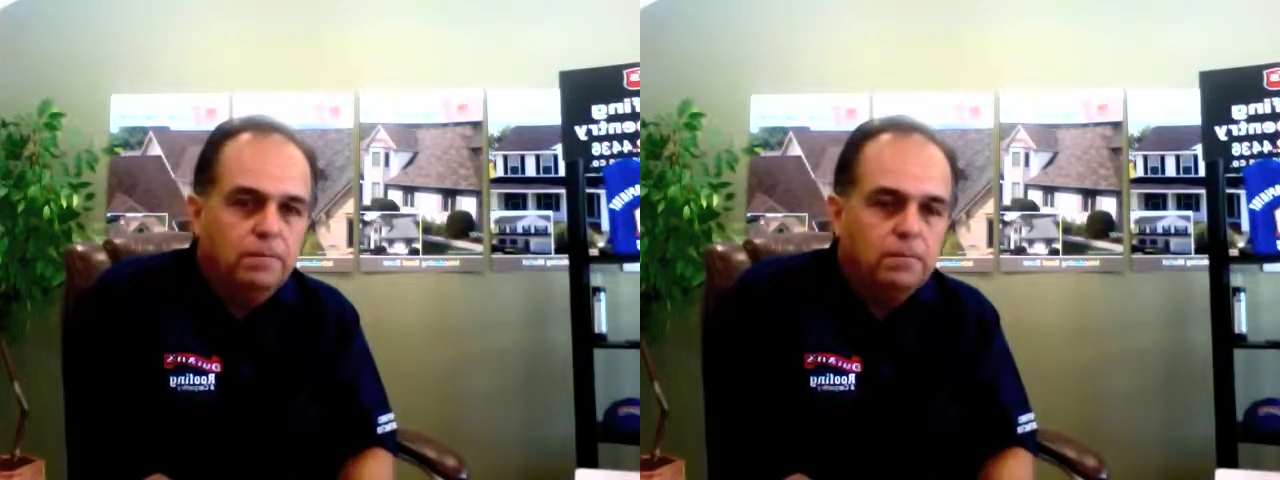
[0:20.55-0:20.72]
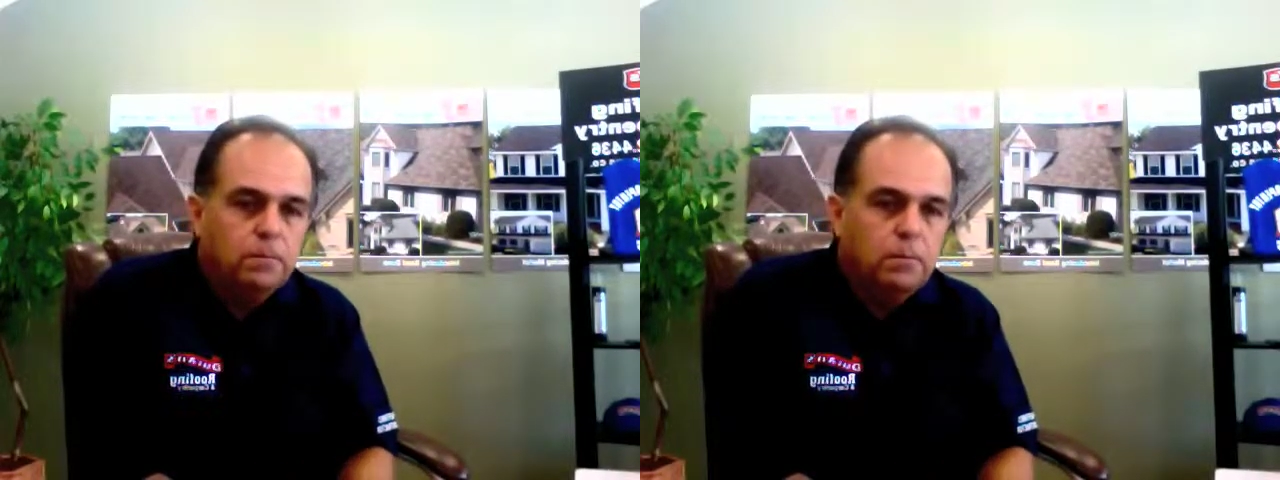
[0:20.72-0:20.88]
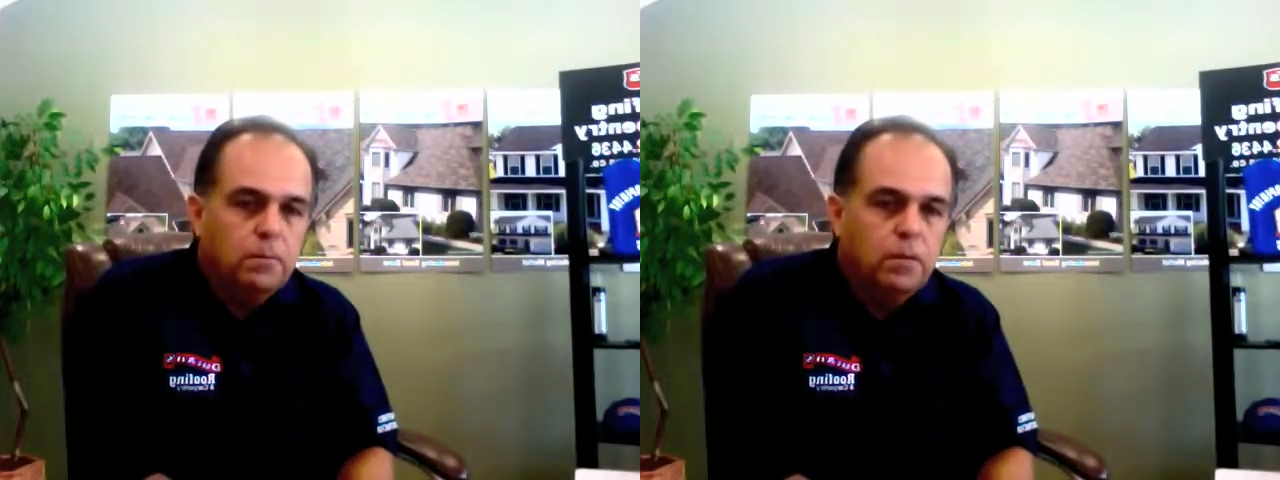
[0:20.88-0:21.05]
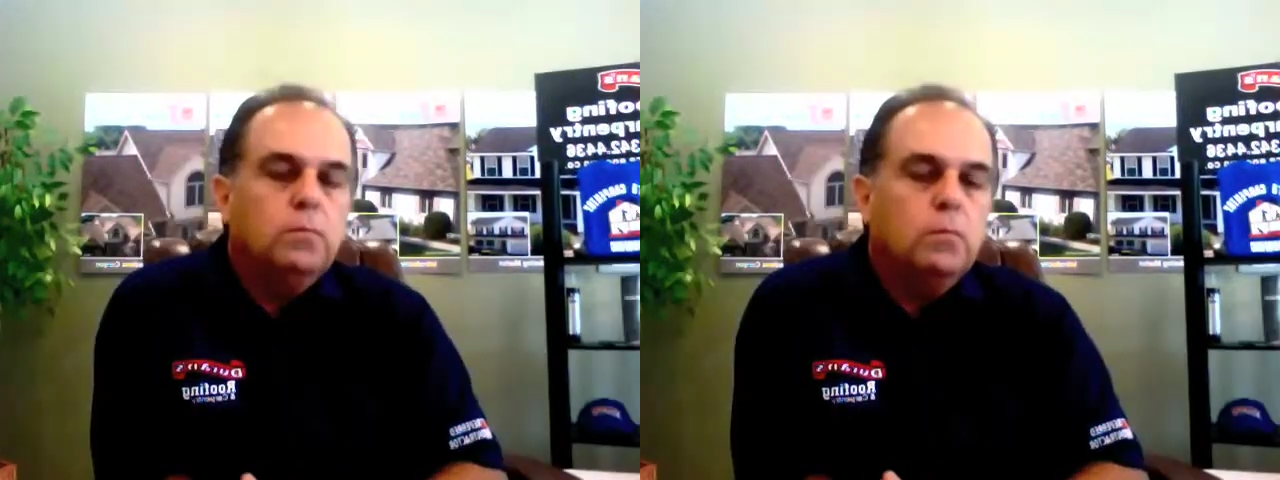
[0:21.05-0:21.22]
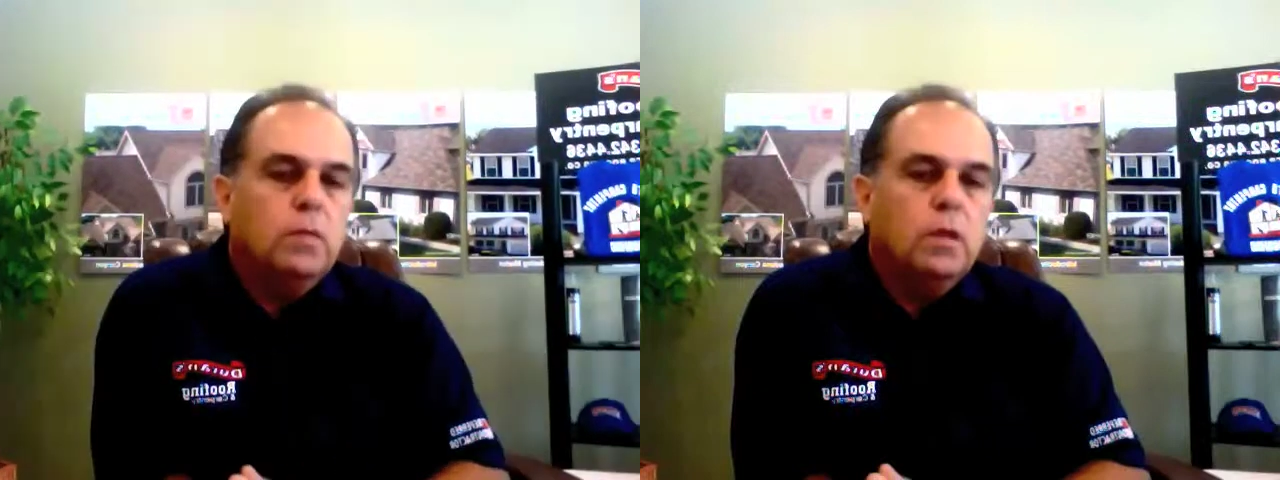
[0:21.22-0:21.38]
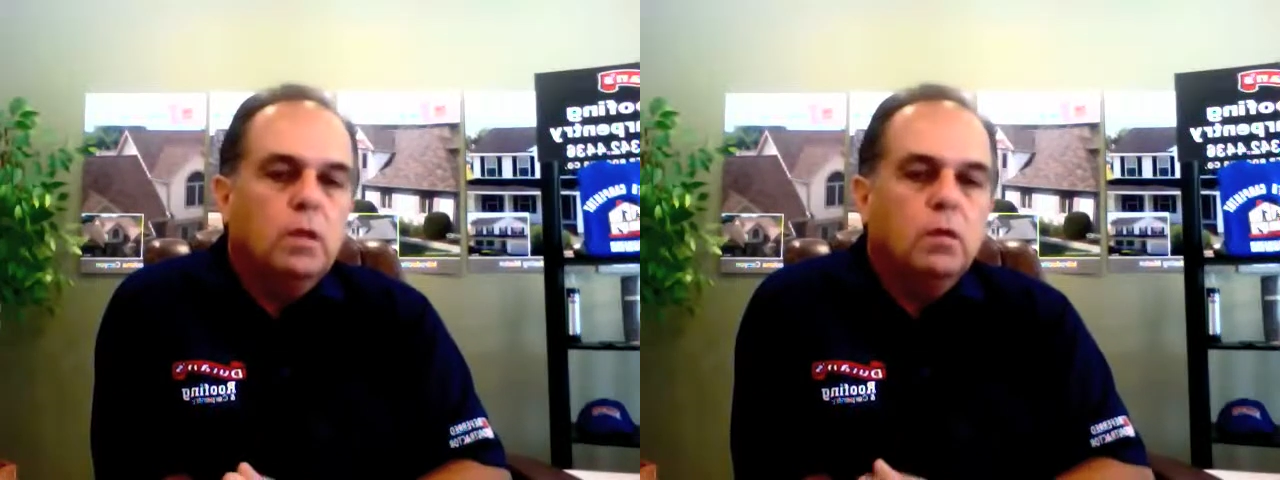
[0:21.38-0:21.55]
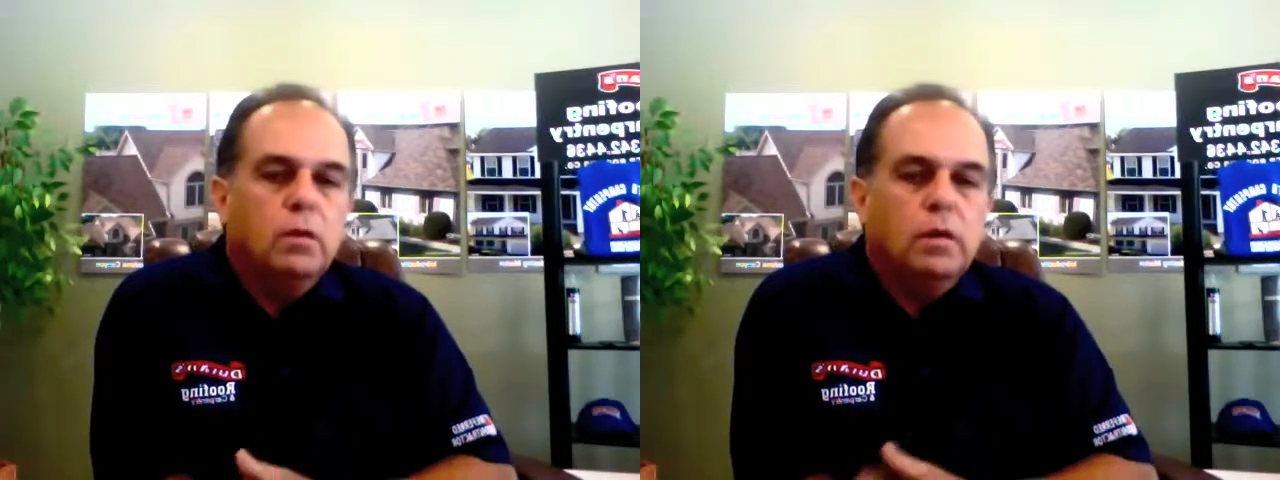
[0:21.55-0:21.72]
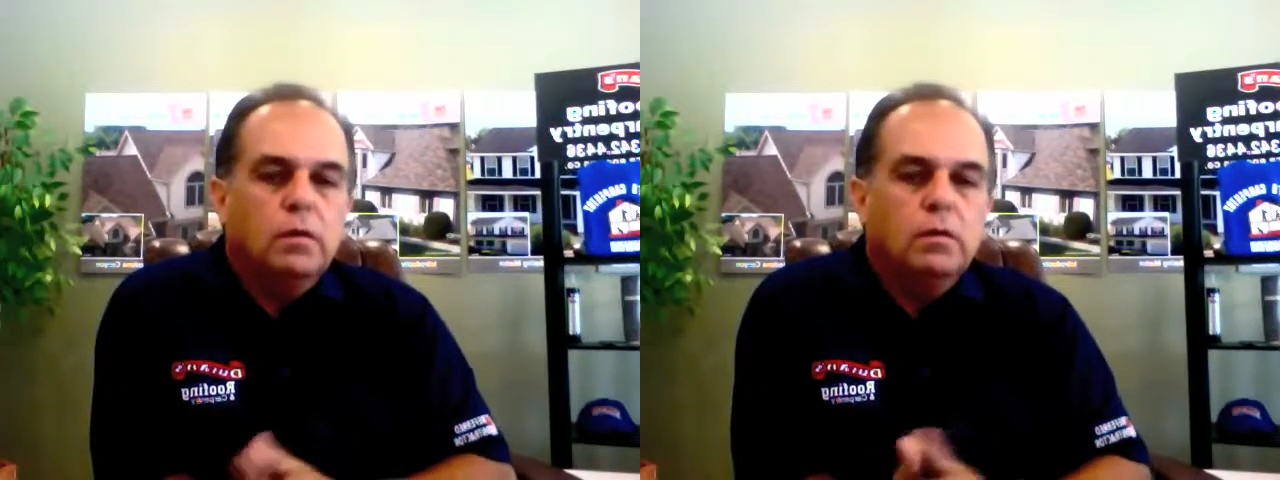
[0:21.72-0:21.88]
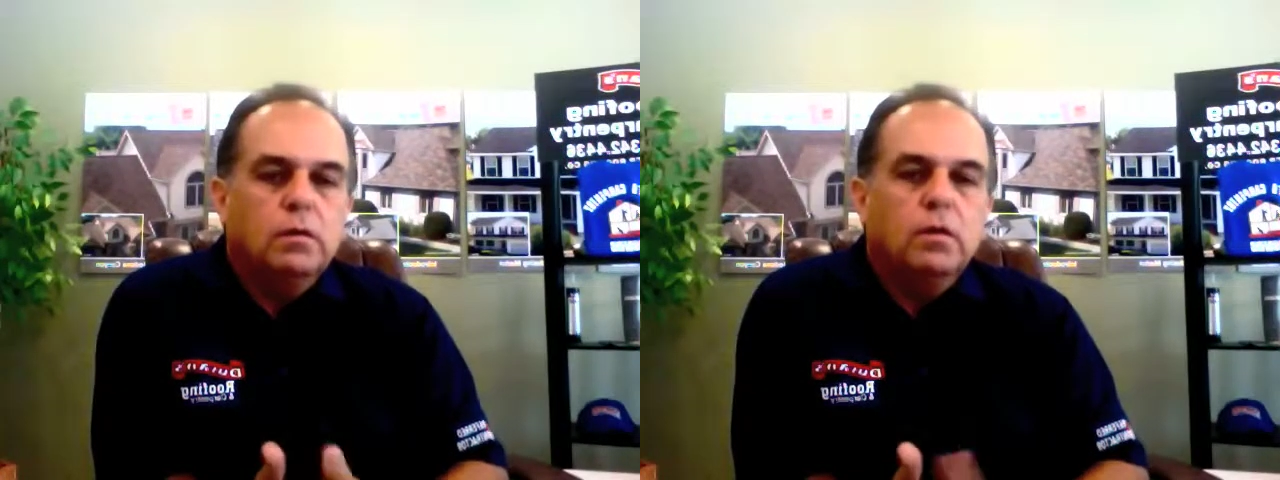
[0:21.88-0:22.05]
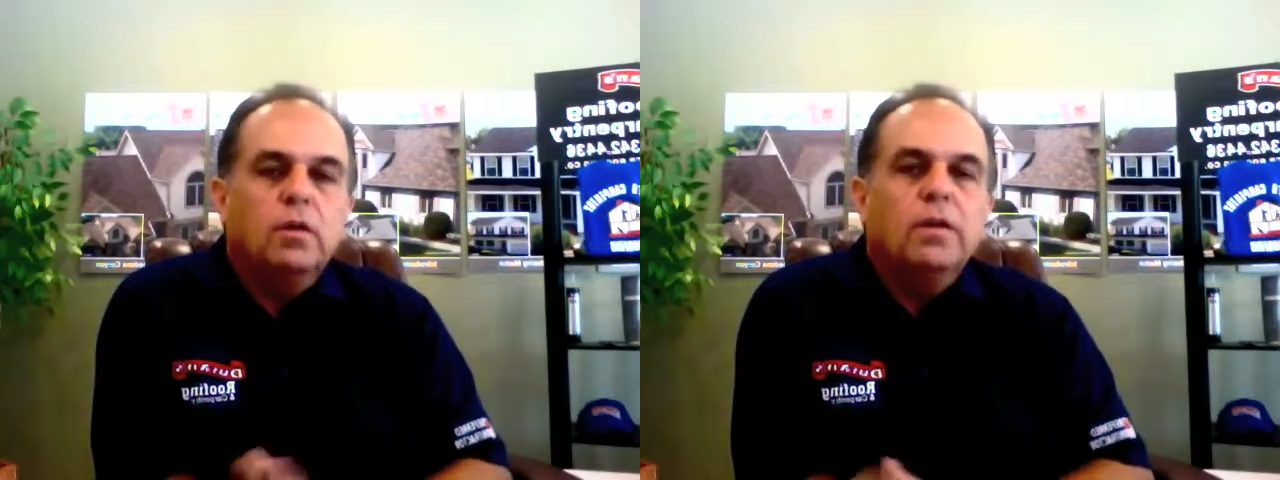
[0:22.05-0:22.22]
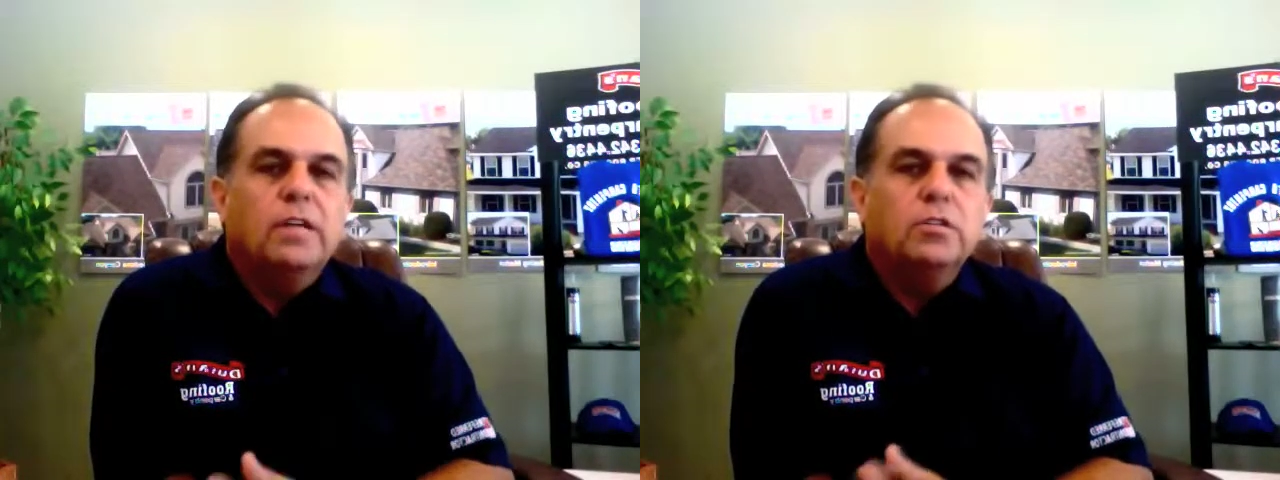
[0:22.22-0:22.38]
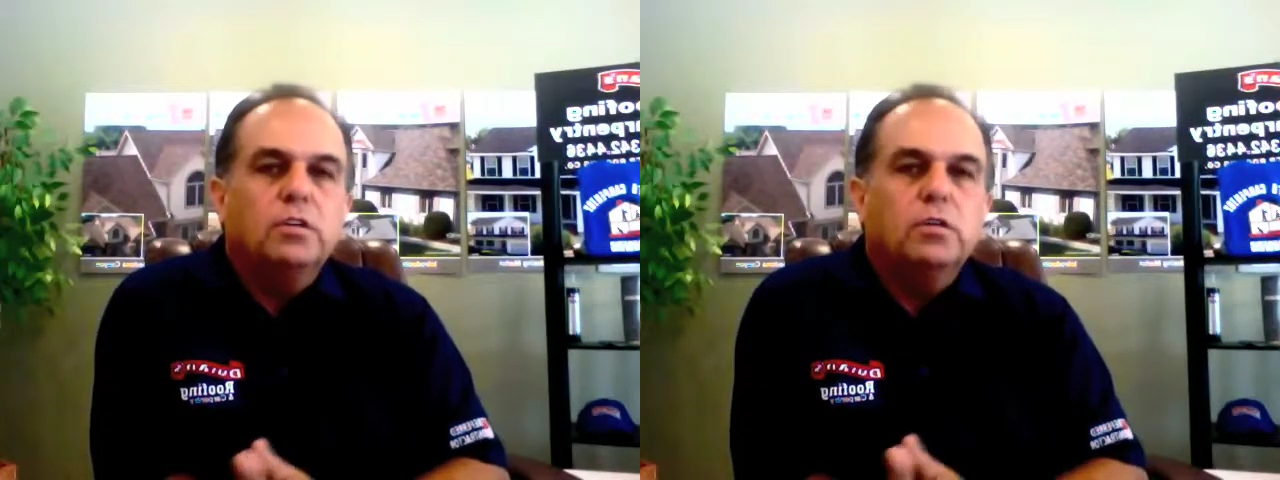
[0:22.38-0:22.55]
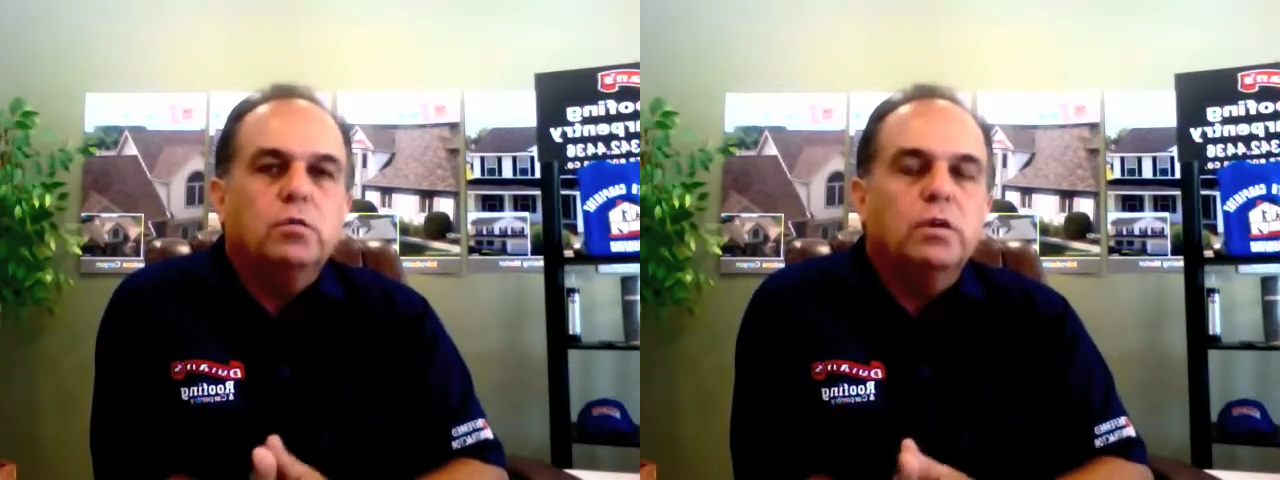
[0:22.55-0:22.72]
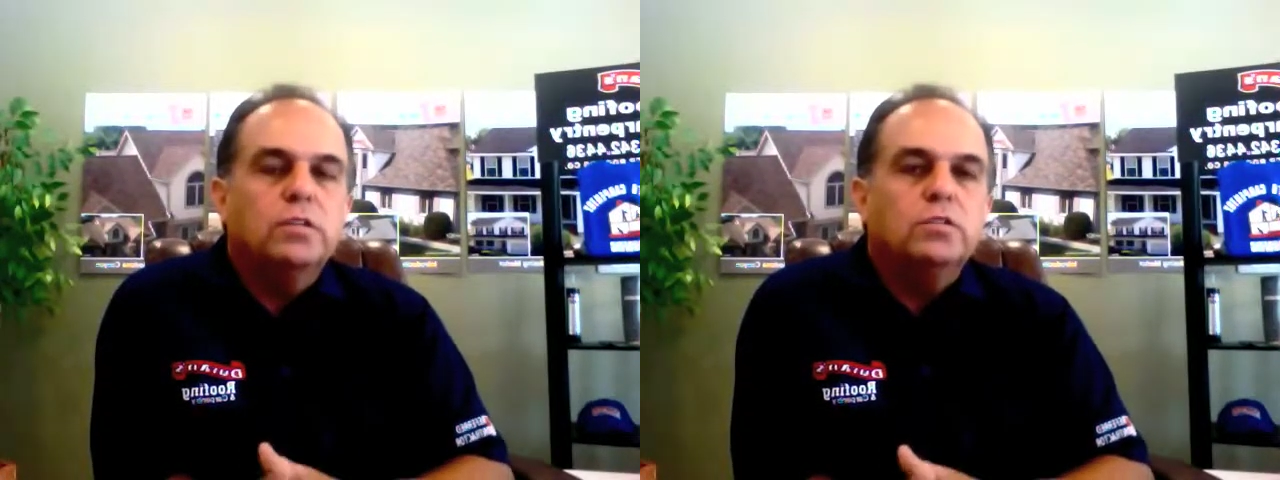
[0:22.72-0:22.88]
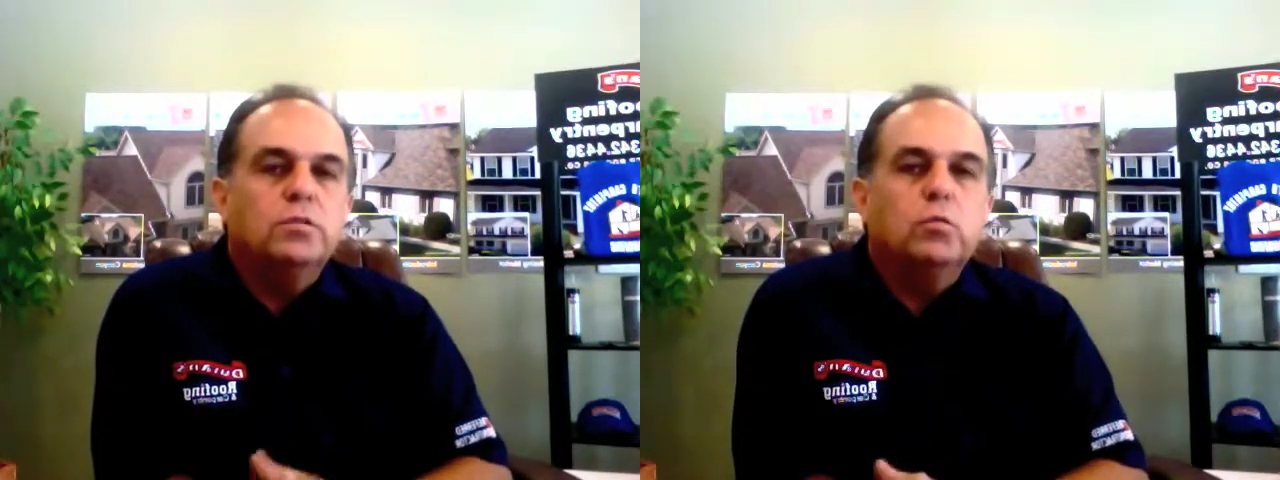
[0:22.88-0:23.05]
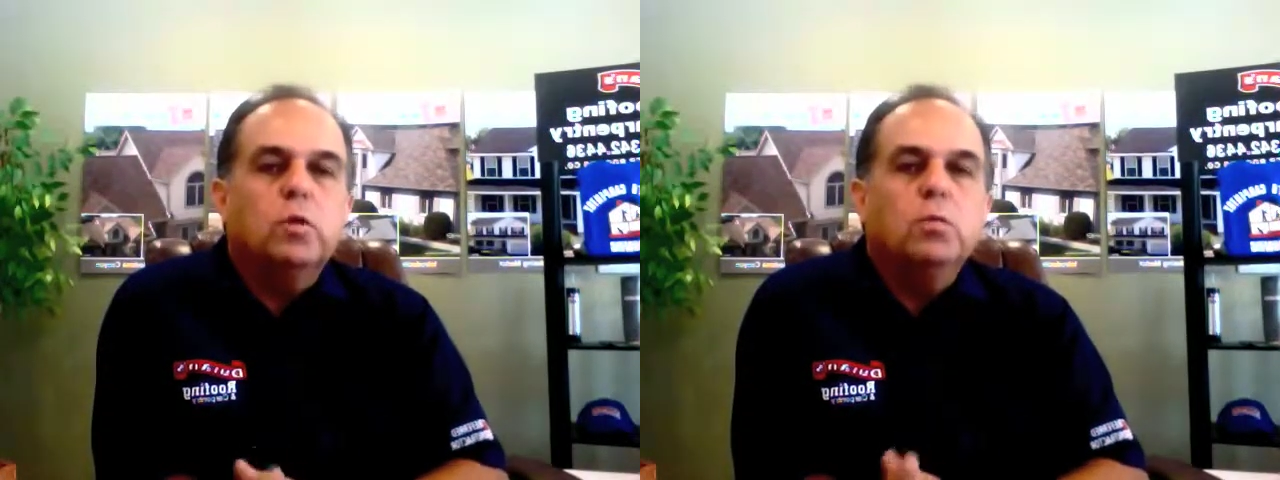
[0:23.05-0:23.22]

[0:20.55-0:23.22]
I'm going to ask you a question.